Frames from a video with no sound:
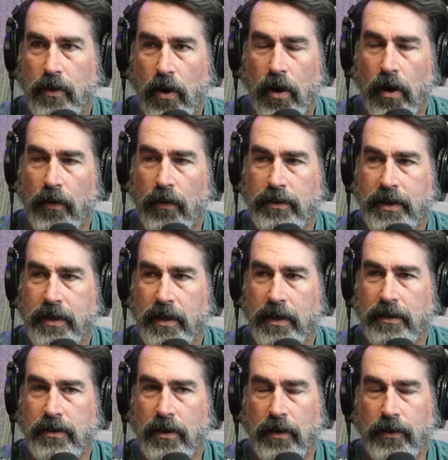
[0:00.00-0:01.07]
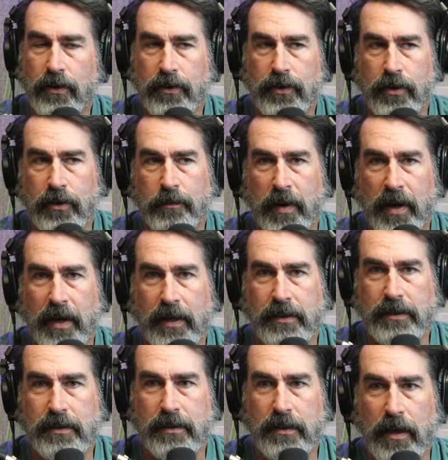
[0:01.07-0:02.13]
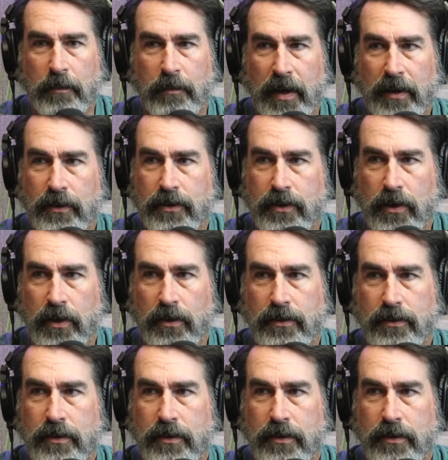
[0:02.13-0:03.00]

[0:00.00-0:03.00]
all those kids on your dirt bikes up by the church,